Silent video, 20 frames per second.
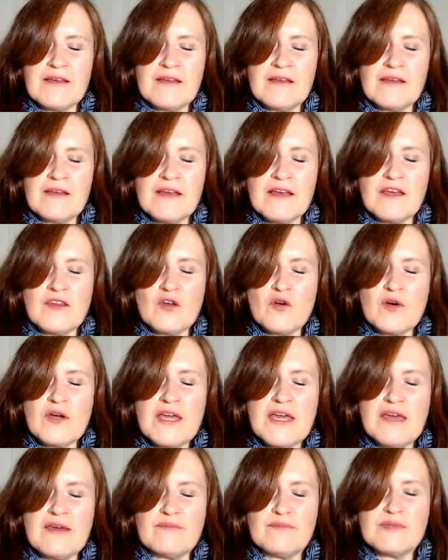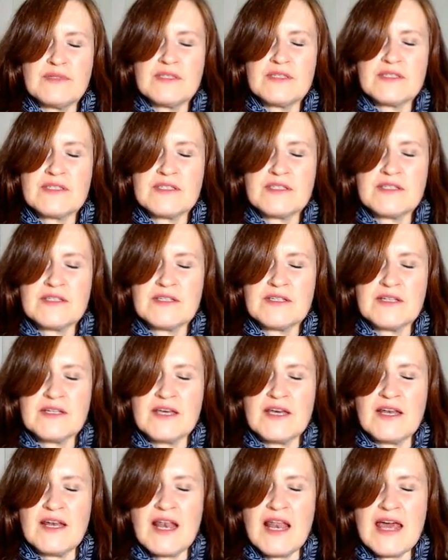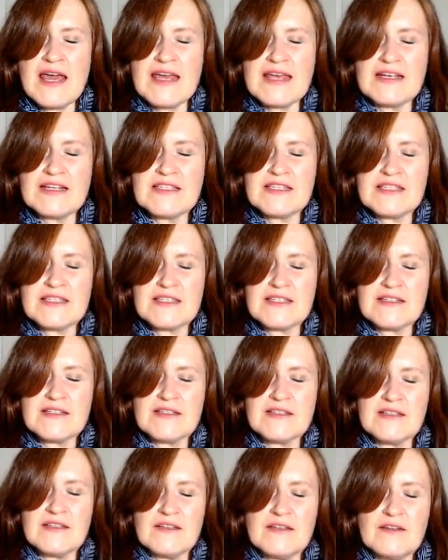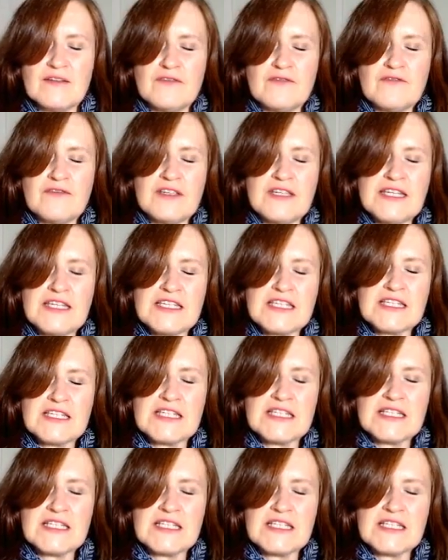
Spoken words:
and your hips and legs and feet